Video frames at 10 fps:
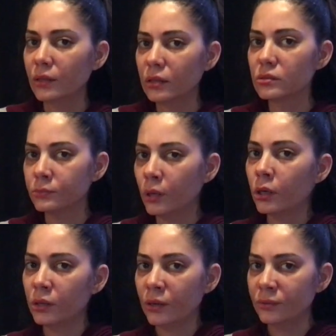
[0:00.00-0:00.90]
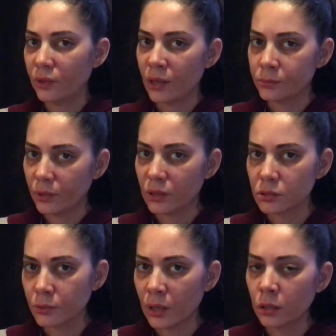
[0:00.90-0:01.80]
is a part of the MD
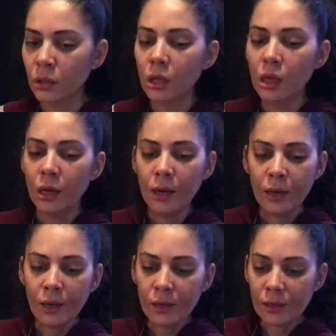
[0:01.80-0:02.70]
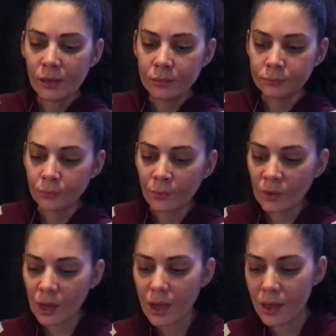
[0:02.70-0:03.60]
as well. I
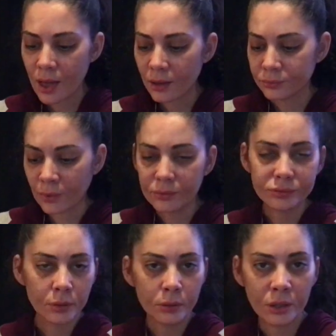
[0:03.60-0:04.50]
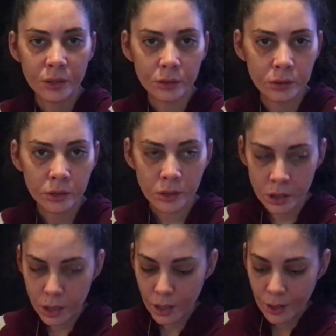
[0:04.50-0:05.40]
have my phone here,
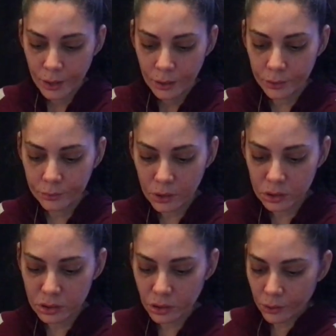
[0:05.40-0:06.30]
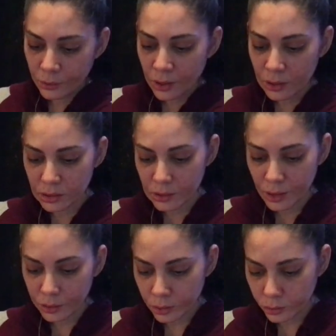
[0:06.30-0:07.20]
which is already
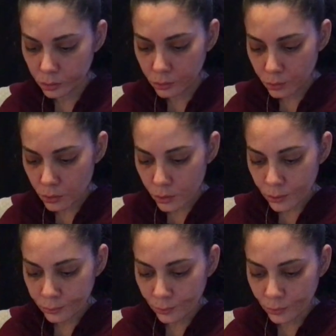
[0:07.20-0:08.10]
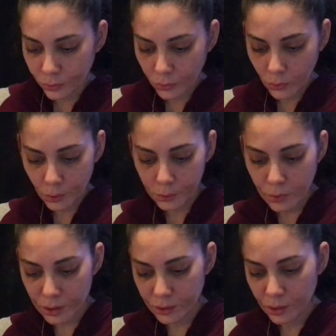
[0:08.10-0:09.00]
set on Google
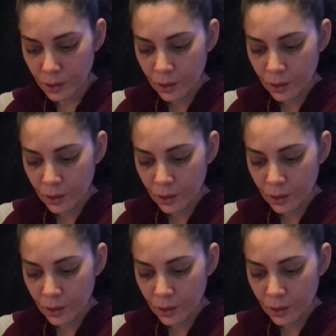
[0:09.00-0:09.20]
with